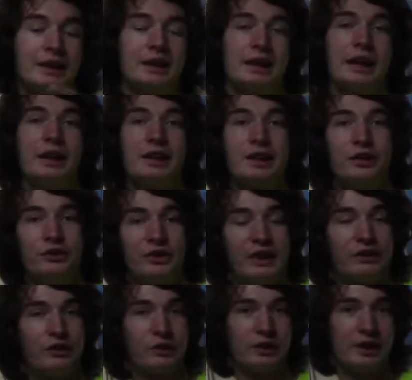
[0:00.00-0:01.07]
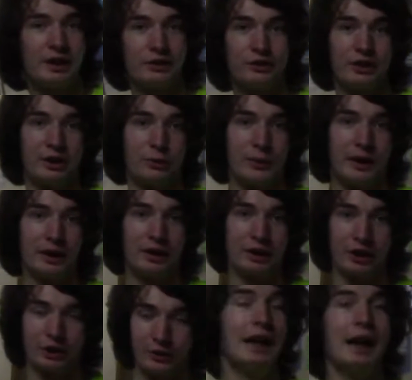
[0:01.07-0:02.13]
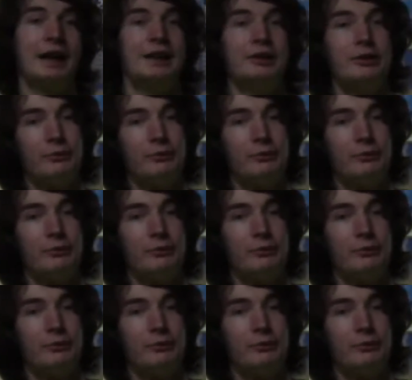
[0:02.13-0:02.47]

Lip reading: Get it? Because that's the thing I said a while ago, and in the